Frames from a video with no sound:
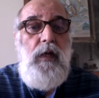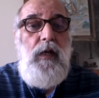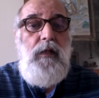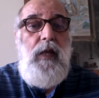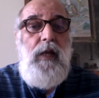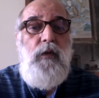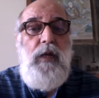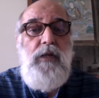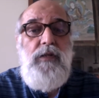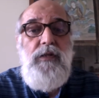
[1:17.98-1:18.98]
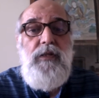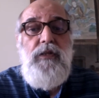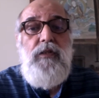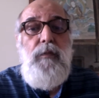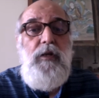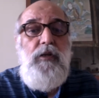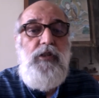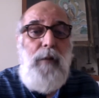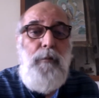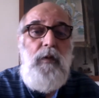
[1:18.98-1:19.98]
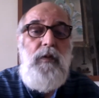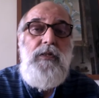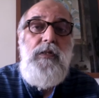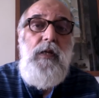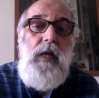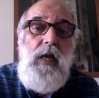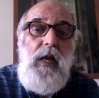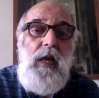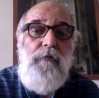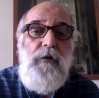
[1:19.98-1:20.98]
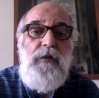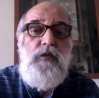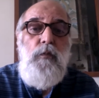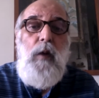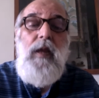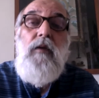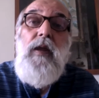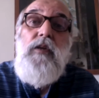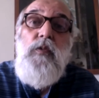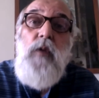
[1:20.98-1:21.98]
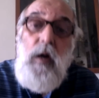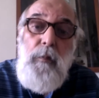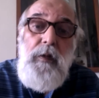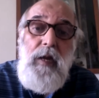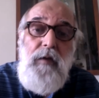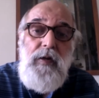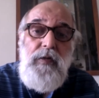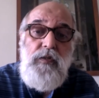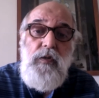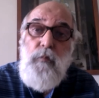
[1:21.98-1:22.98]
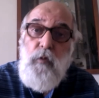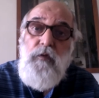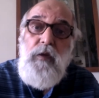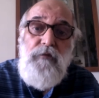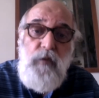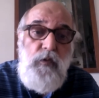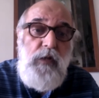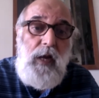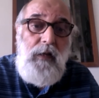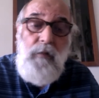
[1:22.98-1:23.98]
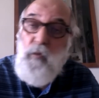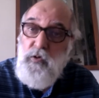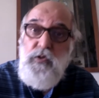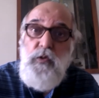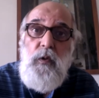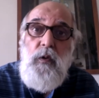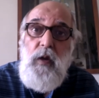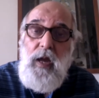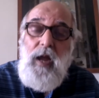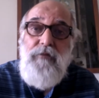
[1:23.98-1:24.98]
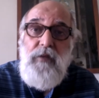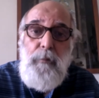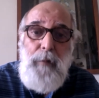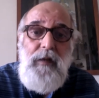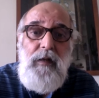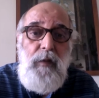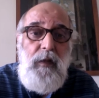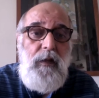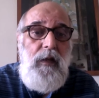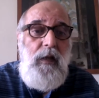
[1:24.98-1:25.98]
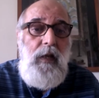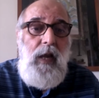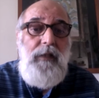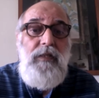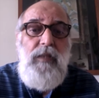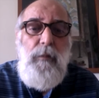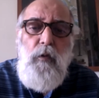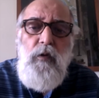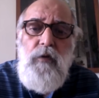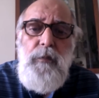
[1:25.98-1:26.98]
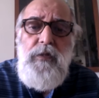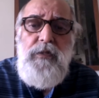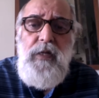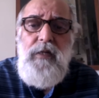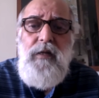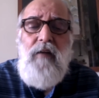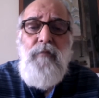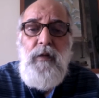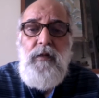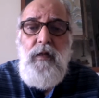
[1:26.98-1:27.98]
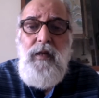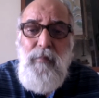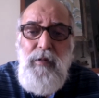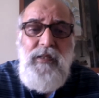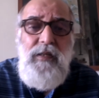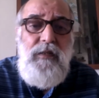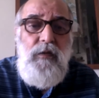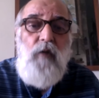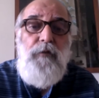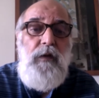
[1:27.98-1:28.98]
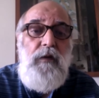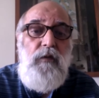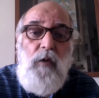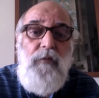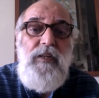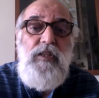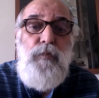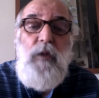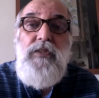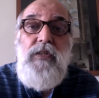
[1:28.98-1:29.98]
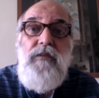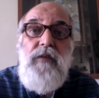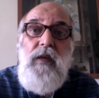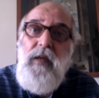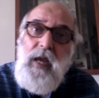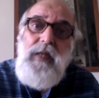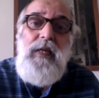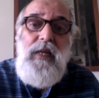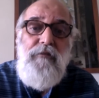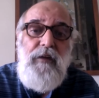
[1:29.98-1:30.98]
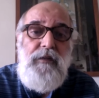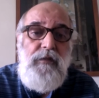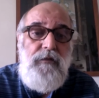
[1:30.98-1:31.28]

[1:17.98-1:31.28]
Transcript: the education system in shambles, efforts to migrate to urban areas proving futile, more so after the pandemic, and the support from the state government limited, often non-responsive, and ineffective.